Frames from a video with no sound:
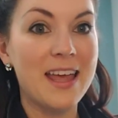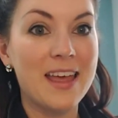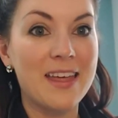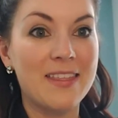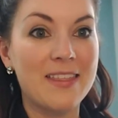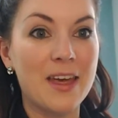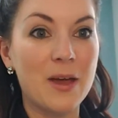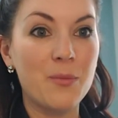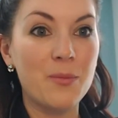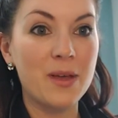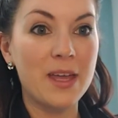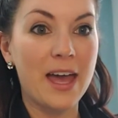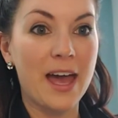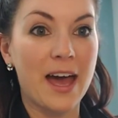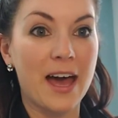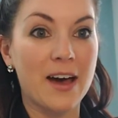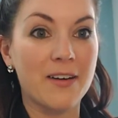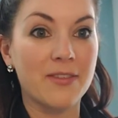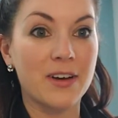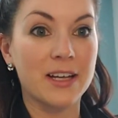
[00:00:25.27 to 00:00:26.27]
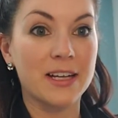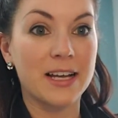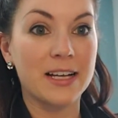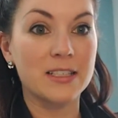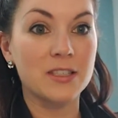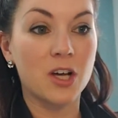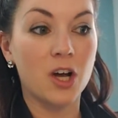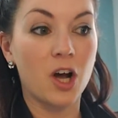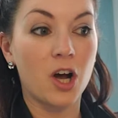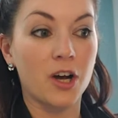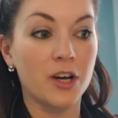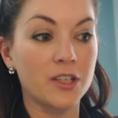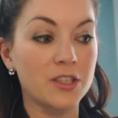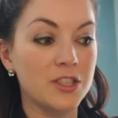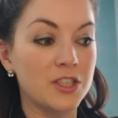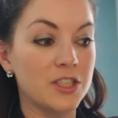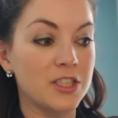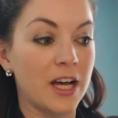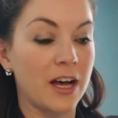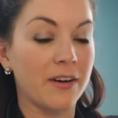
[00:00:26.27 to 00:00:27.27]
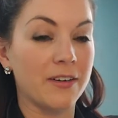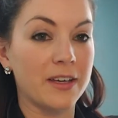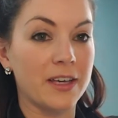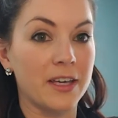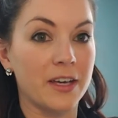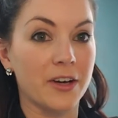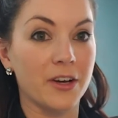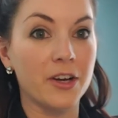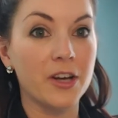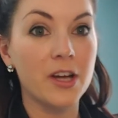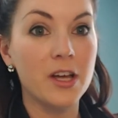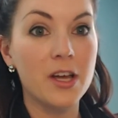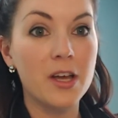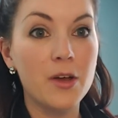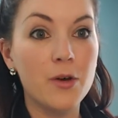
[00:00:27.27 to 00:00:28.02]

Then we have a nice hard shell here